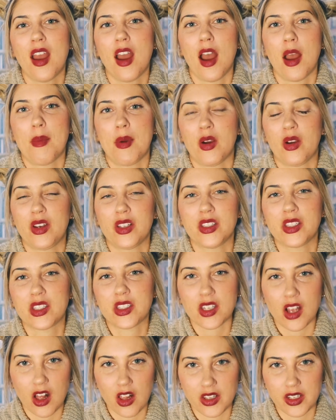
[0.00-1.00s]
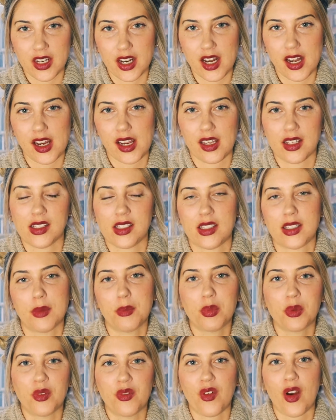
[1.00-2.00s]
about consolidating and
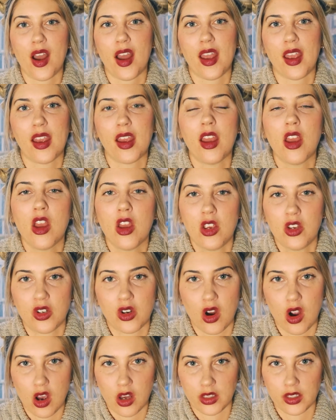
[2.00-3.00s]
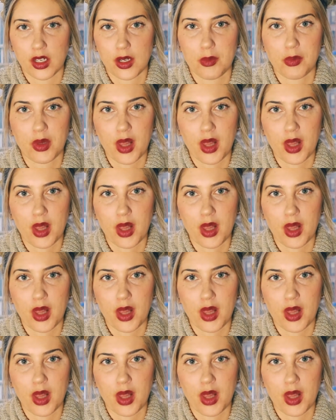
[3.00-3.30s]
simplifying your online